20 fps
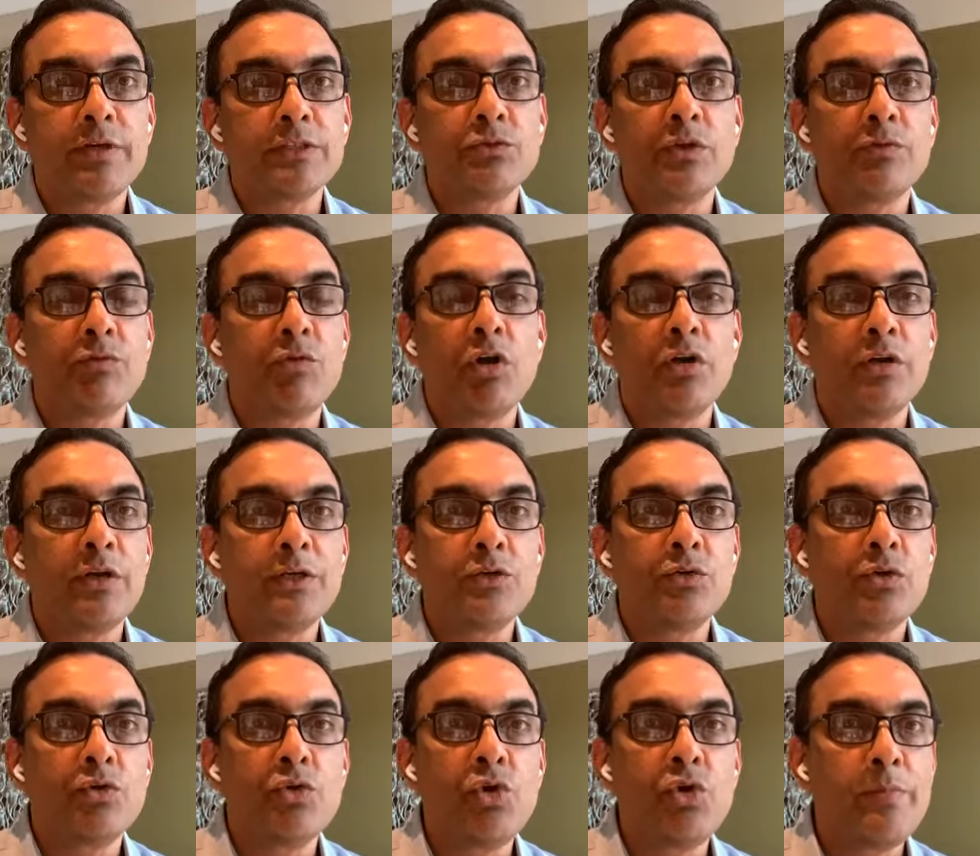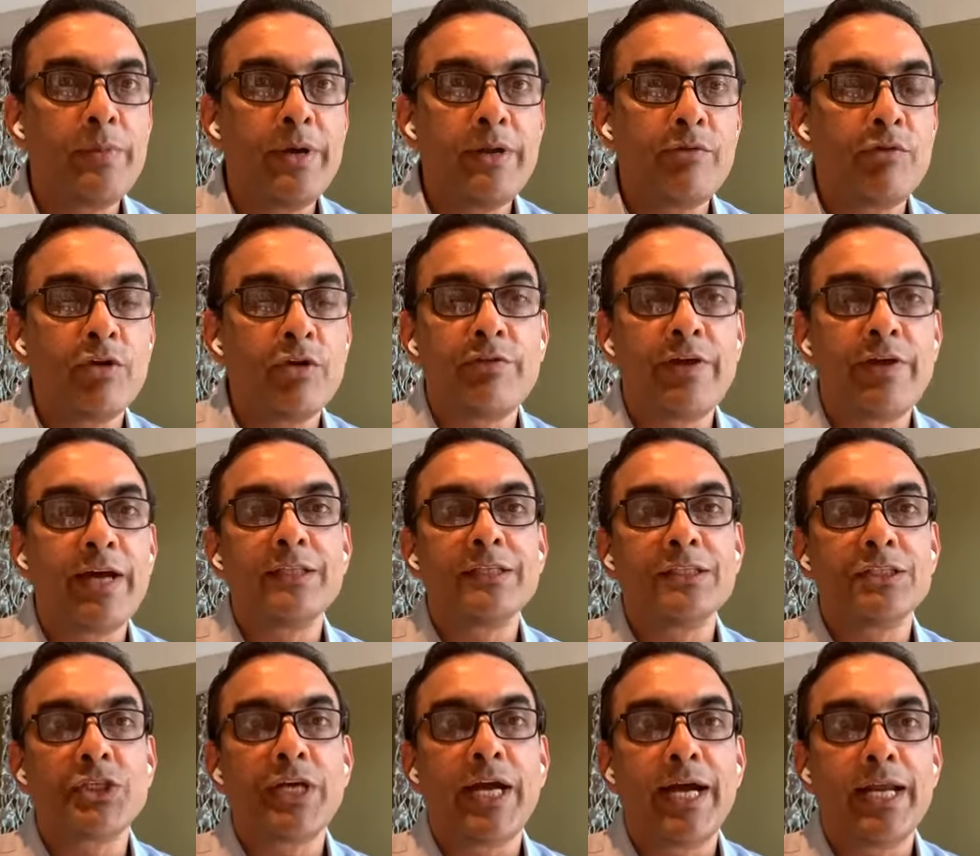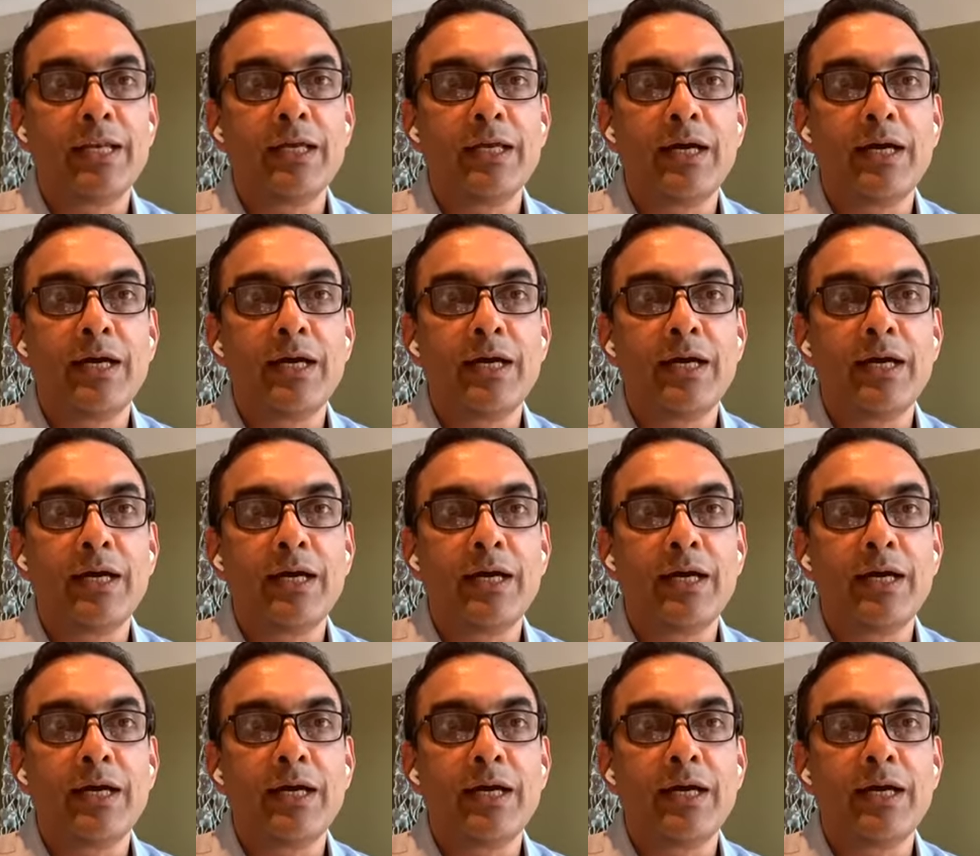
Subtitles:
us would have gotten into a room and we would have had this chat.